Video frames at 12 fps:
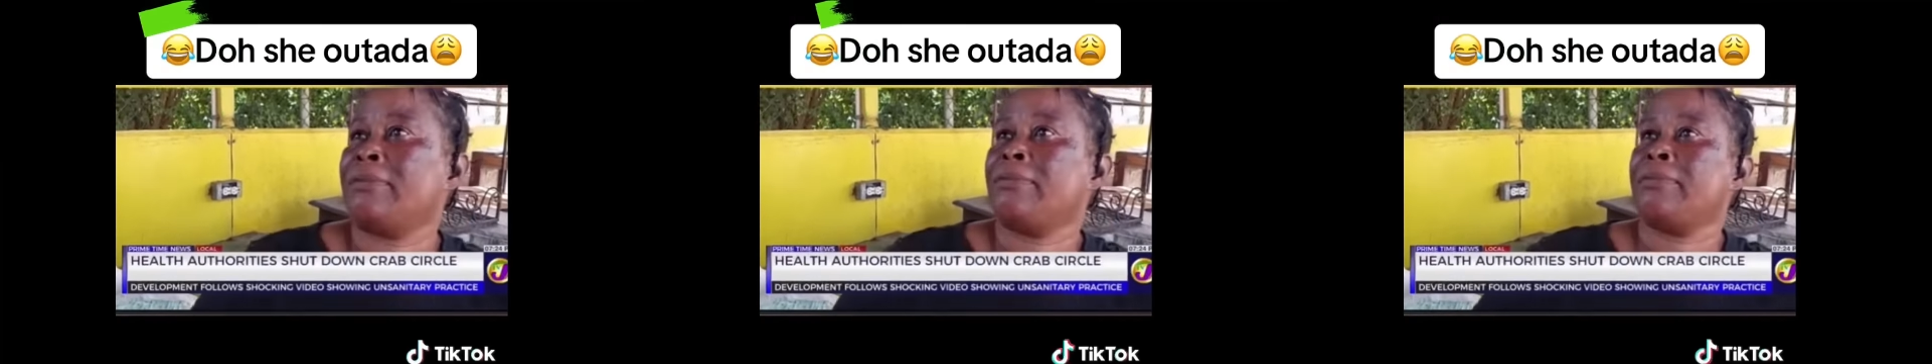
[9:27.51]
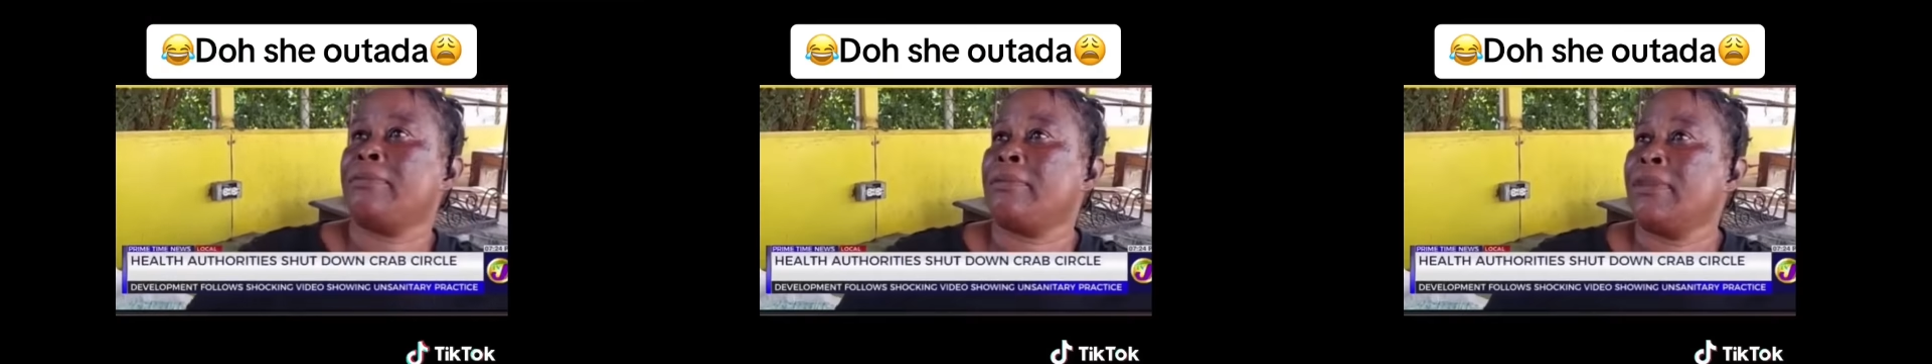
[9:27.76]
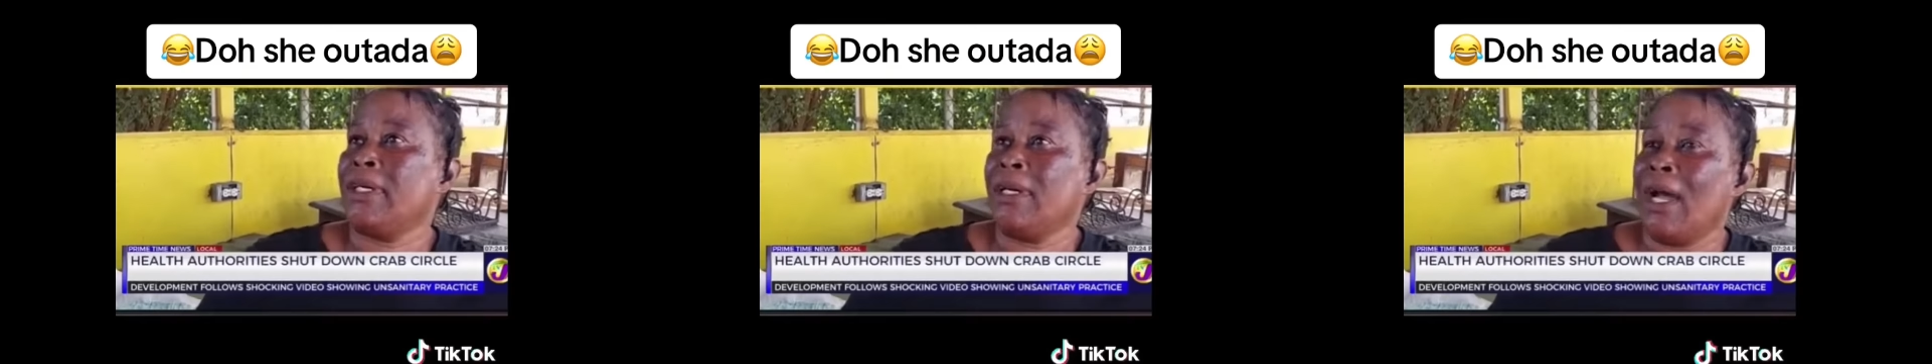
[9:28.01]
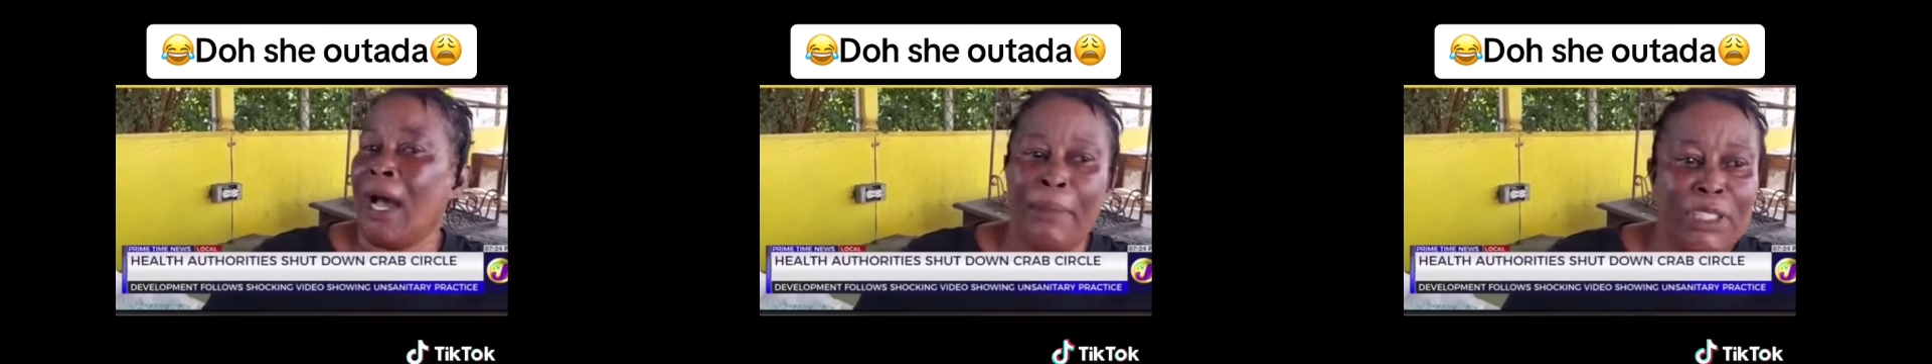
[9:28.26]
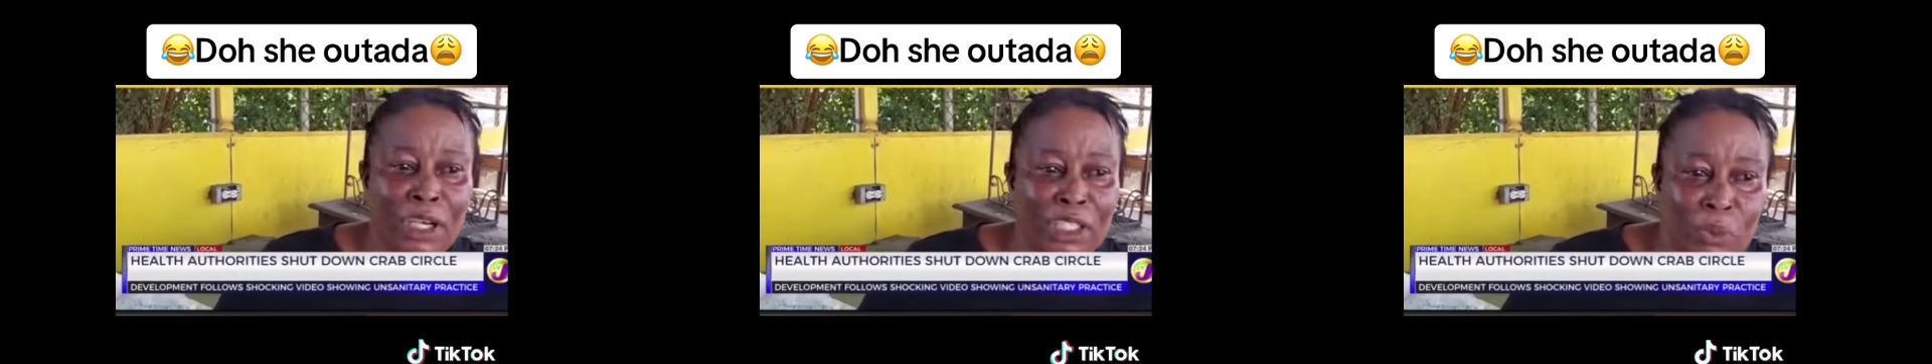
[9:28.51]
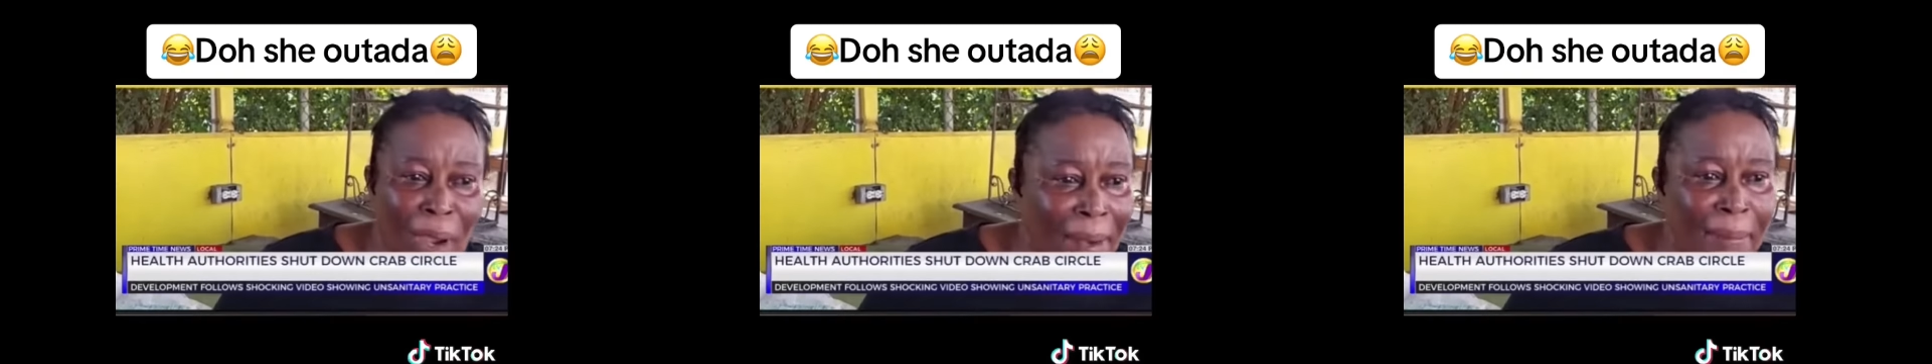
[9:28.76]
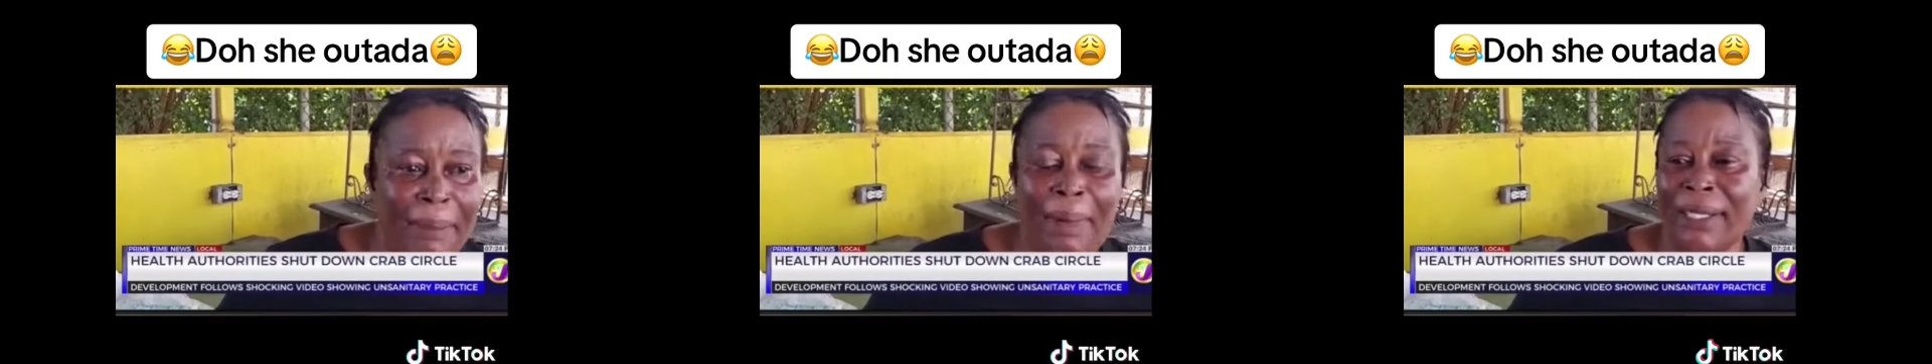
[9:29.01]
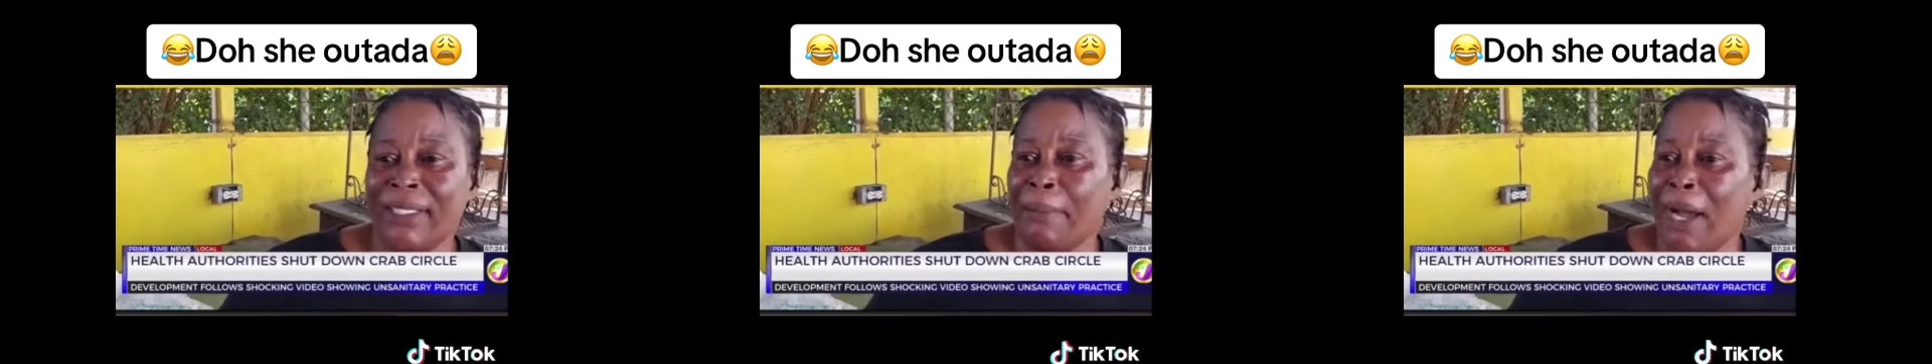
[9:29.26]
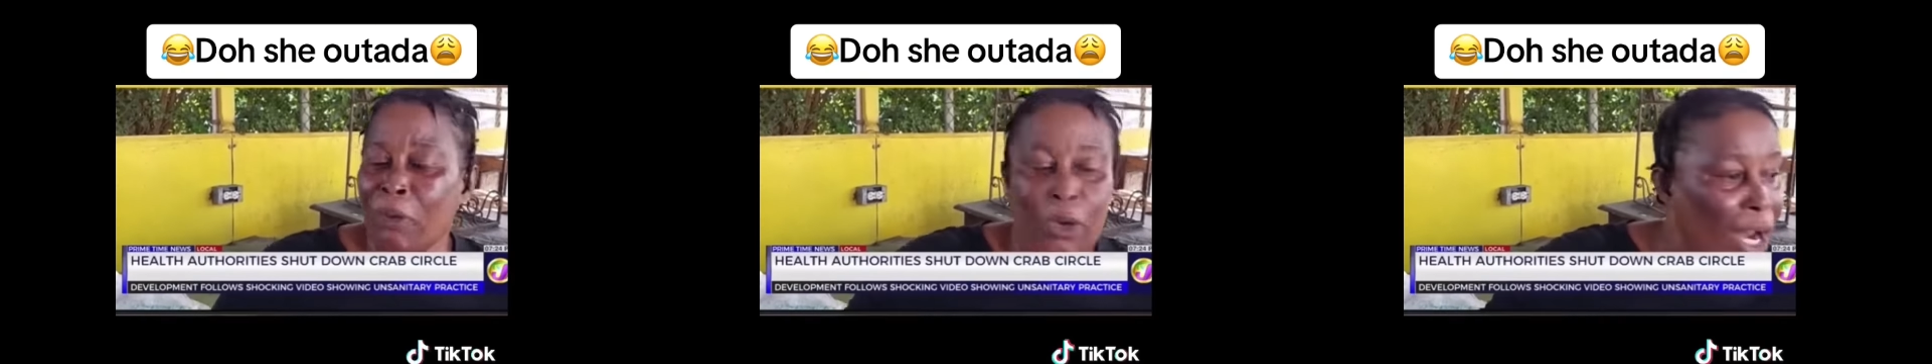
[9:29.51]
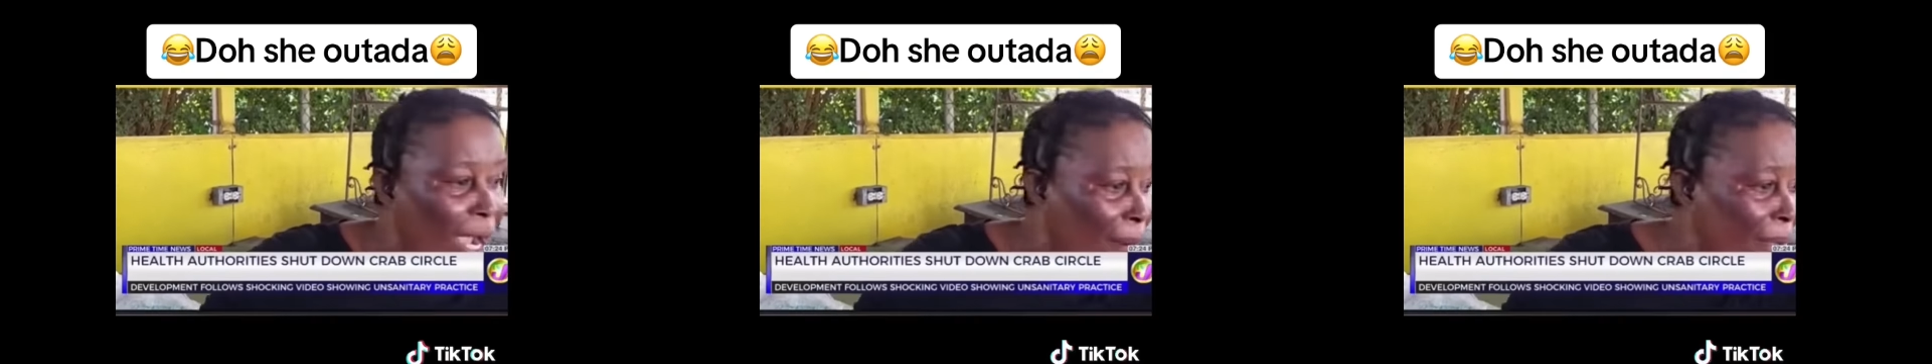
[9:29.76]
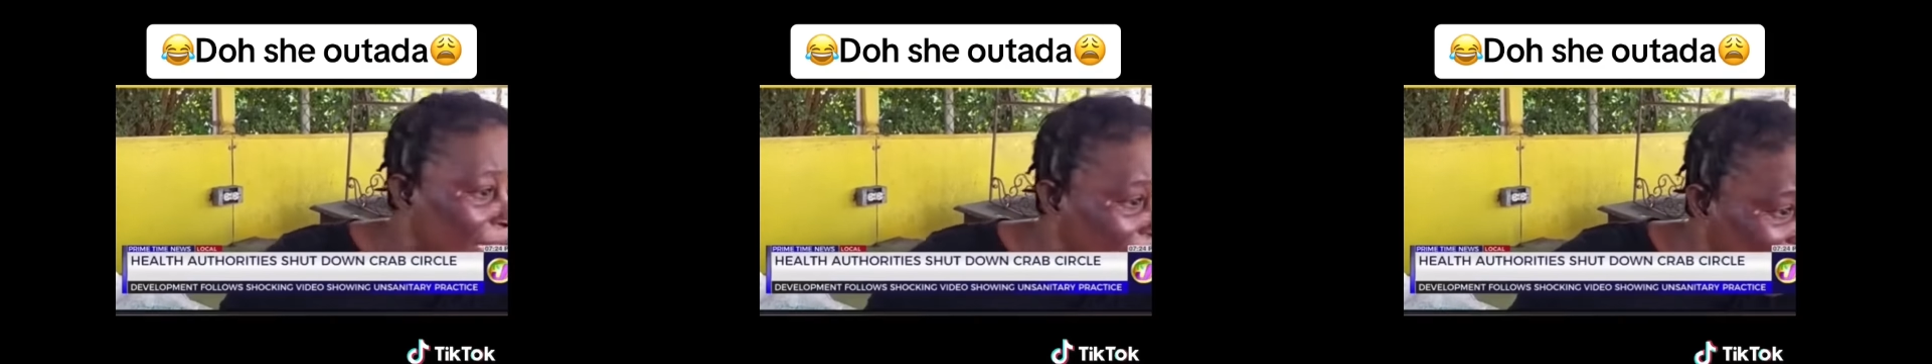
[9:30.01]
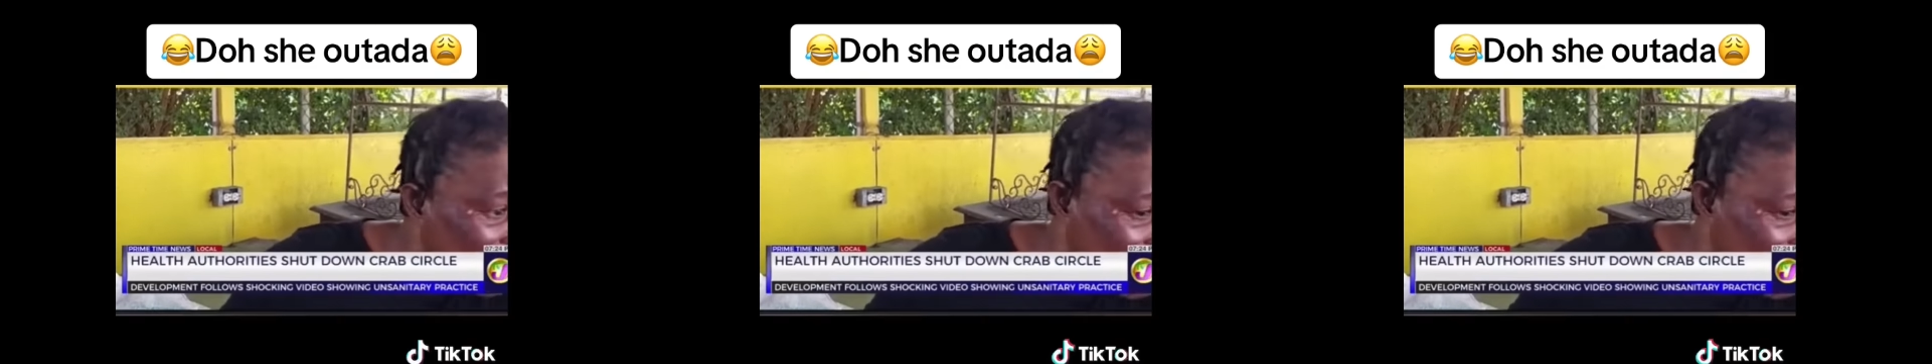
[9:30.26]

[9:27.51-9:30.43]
I'm going to just wipe the bottom and put good on my knees